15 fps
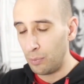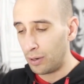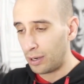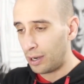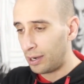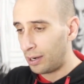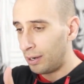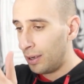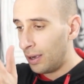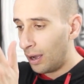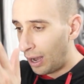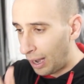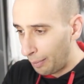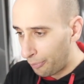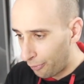What kind of
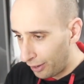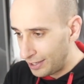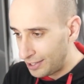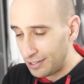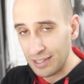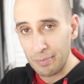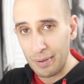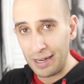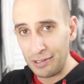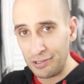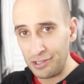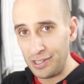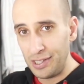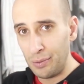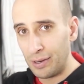operations
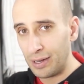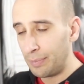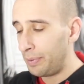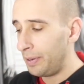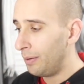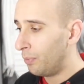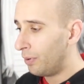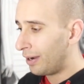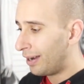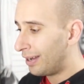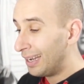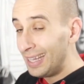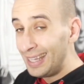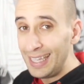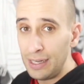manager do you want to be? What
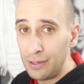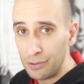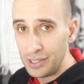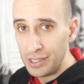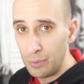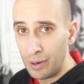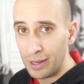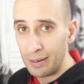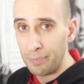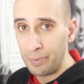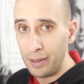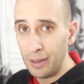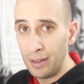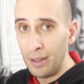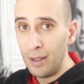kind of leader do you want to
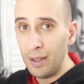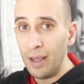be?